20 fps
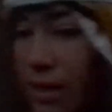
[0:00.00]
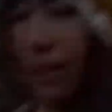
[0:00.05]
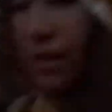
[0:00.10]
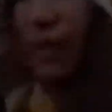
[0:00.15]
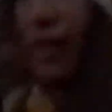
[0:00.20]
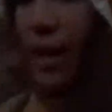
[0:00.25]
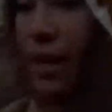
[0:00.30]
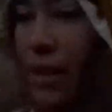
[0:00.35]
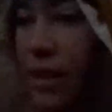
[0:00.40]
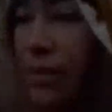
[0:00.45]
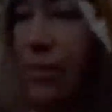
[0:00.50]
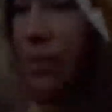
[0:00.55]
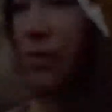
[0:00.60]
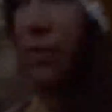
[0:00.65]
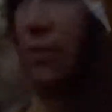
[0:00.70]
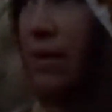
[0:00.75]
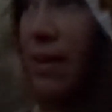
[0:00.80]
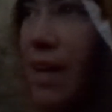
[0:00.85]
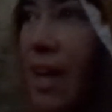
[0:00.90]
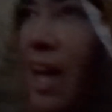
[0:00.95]
now that we've
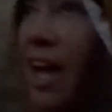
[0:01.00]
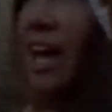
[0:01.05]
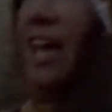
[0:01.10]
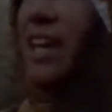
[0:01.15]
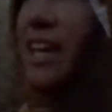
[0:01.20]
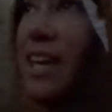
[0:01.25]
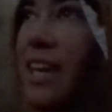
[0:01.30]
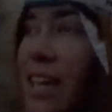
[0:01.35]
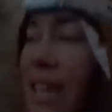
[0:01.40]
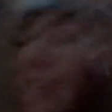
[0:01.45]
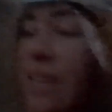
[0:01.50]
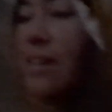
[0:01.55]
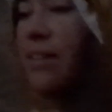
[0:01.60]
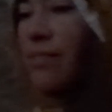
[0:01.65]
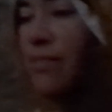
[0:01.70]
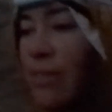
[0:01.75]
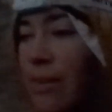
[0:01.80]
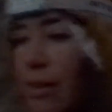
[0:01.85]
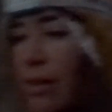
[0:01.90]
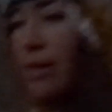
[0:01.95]
been hiking
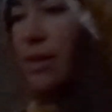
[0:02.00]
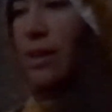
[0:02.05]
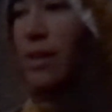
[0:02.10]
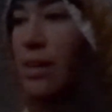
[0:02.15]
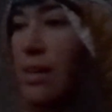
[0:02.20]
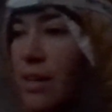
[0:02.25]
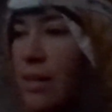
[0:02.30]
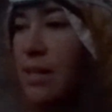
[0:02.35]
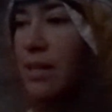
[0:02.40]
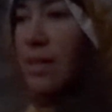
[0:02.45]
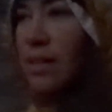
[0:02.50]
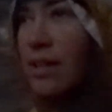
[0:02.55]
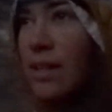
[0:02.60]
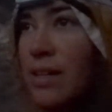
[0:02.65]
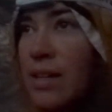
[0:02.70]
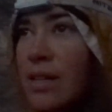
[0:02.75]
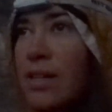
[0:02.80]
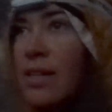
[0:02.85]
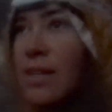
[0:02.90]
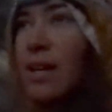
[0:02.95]
for
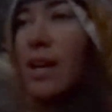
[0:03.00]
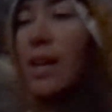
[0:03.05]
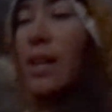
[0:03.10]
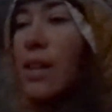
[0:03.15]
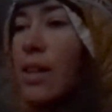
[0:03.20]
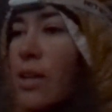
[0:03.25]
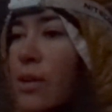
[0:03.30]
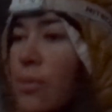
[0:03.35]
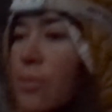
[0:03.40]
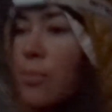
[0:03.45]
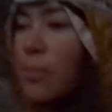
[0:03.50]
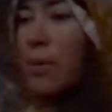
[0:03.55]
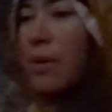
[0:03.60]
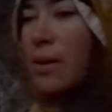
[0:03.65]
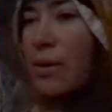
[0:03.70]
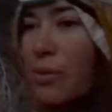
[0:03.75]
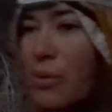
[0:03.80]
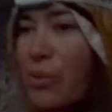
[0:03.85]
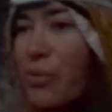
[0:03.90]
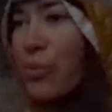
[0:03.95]
a little
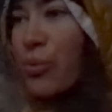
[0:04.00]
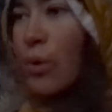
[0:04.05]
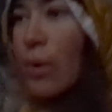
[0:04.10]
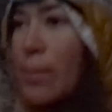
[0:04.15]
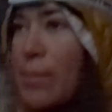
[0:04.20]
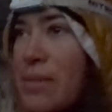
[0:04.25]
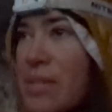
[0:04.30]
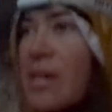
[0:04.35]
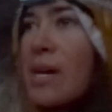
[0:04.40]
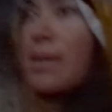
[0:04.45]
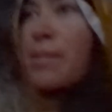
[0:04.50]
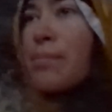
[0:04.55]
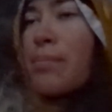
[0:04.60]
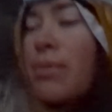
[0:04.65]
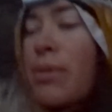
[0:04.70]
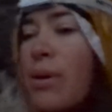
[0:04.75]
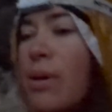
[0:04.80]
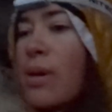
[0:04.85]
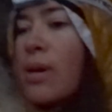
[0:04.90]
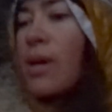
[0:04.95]
bit, we've warmed up.
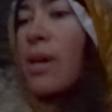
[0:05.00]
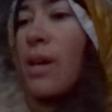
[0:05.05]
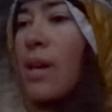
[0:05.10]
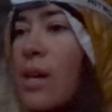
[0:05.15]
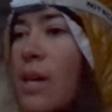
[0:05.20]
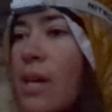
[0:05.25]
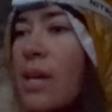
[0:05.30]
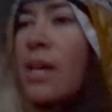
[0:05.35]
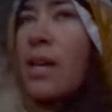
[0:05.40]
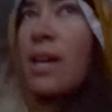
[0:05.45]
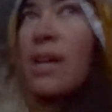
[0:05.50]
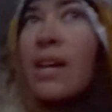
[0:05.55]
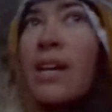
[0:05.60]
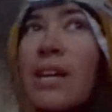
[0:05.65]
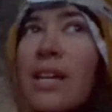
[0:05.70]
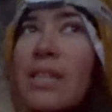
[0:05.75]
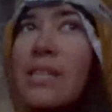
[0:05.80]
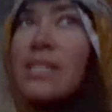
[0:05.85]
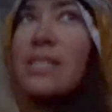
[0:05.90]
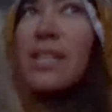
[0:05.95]

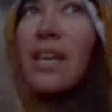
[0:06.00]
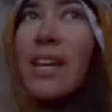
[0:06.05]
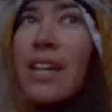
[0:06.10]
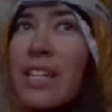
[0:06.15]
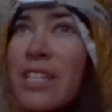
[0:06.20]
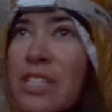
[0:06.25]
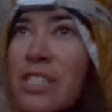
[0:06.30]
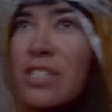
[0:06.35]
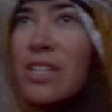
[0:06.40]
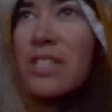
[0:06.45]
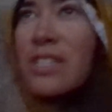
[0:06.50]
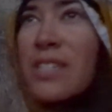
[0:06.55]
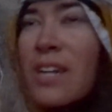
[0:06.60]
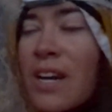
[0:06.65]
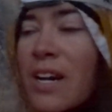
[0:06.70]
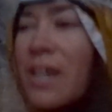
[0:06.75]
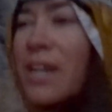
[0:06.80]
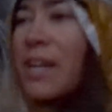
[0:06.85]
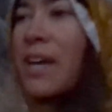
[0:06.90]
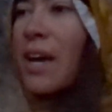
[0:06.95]
Sun is just
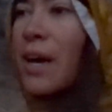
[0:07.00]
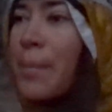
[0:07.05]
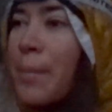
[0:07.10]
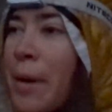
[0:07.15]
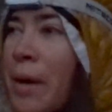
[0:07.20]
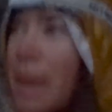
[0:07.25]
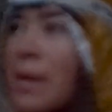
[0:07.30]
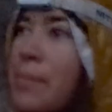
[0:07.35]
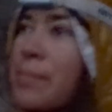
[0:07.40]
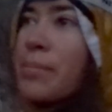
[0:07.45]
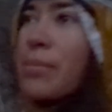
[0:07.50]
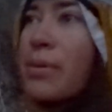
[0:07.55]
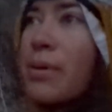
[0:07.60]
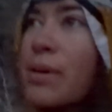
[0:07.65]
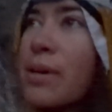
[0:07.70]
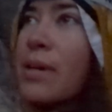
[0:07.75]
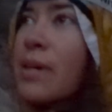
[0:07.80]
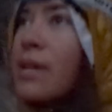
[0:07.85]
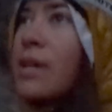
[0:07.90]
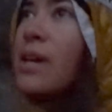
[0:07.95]
starting to come up.
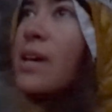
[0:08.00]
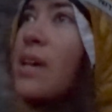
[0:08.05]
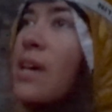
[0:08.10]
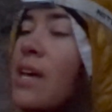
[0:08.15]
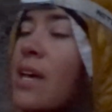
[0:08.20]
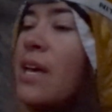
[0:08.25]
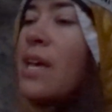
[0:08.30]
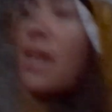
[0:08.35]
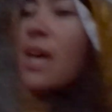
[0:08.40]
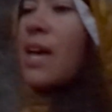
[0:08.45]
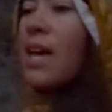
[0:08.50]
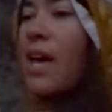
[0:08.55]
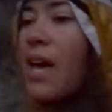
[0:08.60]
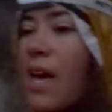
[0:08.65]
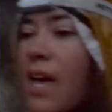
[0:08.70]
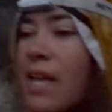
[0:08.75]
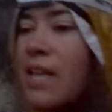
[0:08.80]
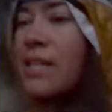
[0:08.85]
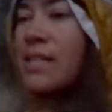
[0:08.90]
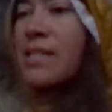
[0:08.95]

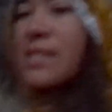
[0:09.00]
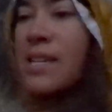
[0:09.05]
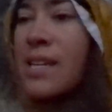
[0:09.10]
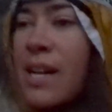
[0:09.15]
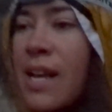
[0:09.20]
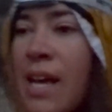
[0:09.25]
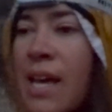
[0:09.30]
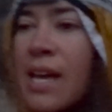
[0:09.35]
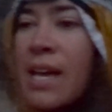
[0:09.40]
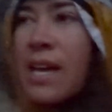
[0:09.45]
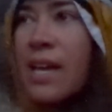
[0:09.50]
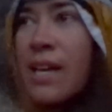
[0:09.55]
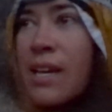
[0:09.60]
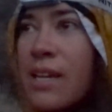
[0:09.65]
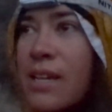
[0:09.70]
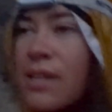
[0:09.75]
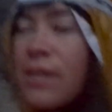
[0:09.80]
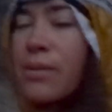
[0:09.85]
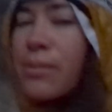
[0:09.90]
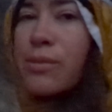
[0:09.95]
And today
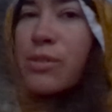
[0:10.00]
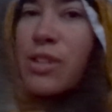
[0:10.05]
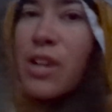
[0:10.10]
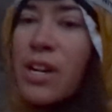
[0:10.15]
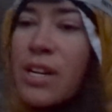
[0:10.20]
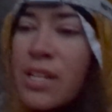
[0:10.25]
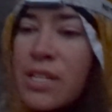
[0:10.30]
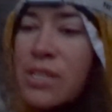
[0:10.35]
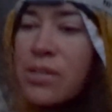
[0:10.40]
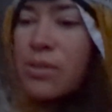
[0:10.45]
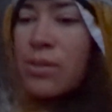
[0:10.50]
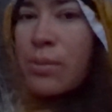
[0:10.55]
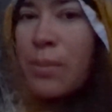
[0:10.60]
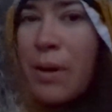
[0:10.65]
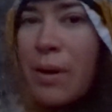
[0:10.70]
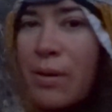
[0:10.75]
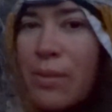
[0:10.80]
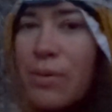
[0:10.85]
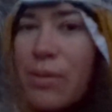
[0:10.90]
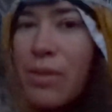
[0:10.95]
we're trying to do
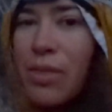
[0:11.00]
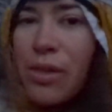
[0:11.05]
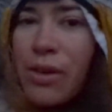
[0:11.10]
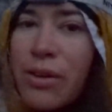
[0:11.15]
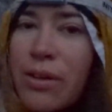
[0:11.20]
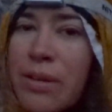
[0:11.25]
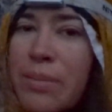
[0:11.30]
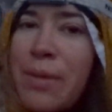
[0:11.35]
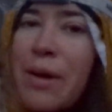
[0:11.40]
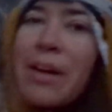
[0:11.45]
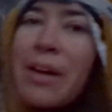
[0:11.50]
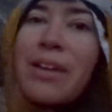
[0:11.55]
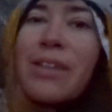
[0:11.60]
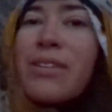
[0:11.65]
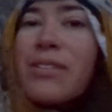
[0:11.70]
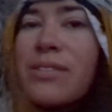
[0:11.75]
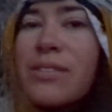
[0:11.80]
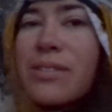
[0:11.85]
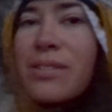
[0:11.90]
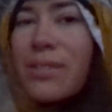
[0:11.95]
about 30
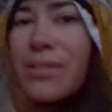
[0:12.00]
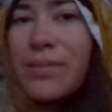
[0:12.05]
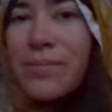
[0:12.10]
miles.